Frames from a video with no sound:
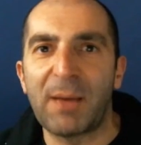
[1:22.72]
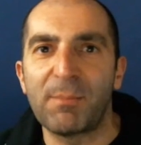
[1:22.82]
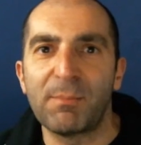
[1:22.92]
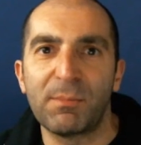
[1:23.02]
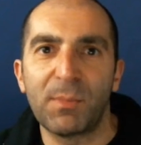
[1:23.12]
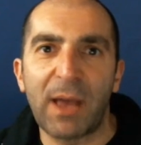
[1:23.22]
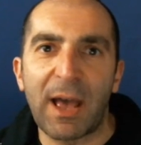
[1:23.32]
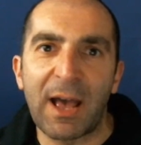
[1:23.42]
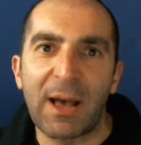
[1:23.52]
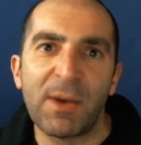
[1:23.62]
plum
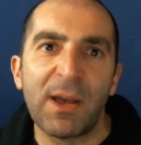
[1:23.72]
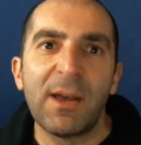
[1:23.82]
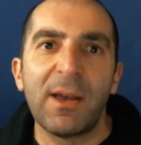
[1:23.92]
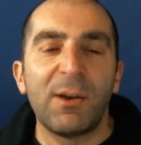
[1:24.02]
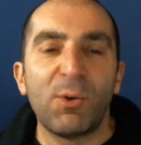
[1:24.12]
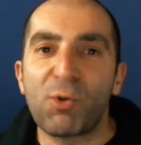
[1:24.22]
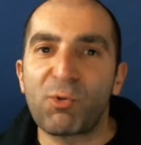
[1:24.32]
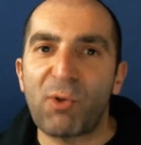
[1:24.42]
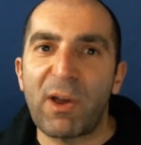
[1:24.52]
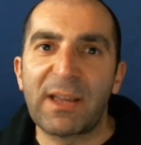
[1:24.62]
all
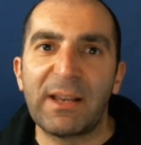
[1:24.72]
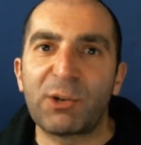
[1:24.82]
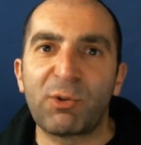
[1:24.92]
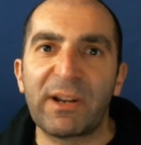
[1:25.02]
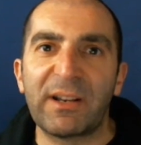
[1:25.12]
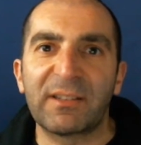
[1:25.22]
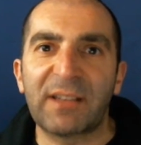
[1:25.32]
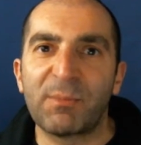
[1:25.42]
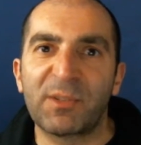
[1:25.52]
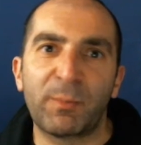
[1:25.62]
growing literally in the
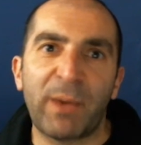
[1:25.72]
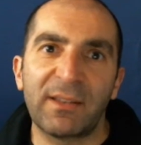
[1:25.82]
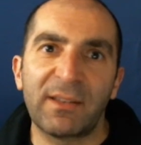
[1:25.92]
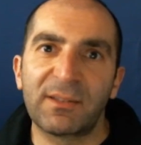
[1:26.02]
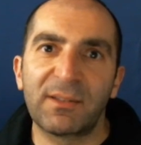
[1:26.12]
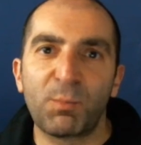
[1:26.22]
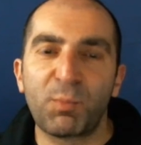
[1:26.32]
same space,